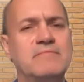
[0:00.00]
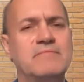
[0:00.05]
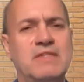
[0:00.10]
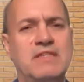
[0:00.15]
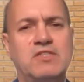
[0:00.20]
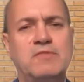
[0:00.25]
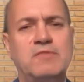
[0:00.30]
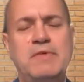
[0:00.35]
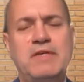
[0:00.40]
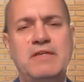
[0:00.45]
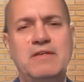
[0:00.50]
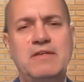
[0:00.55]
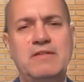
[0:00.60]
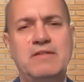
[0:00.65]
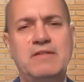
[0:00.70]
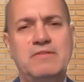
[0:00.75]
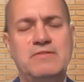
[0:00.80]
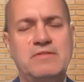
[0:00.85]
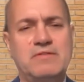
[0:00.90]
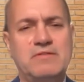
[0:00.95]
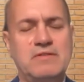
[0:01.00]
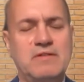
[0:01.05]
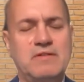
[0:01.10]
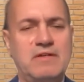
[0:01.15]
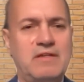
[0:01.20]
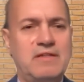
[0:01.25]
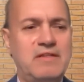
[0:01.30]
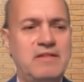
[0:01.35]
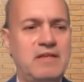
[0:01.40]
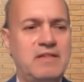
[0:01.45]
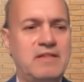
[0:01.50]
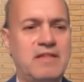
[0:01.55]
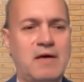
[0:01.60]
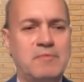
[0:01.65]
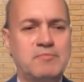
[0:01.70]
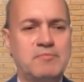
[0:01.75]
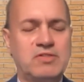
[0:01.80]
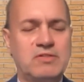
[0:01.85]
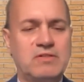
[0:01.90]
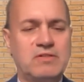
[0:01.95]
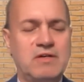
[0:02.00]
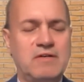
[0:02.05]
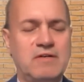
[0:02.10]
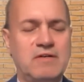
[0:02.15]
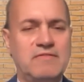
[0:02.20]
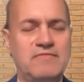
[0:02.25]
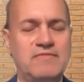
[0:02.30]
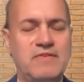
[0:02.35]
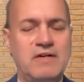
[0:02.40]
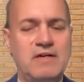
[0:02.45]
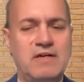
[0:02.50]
the speeds and the adoption of